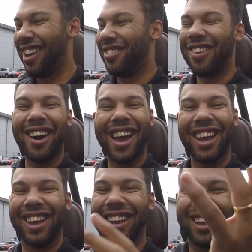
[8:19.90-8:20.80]
Right.
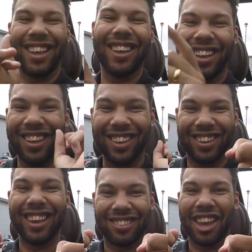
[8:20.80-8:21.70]

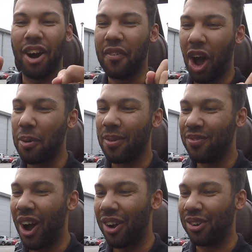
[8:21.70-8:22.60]
Let's get on the open
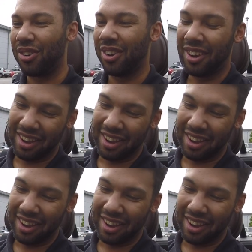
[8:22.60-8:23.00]
road.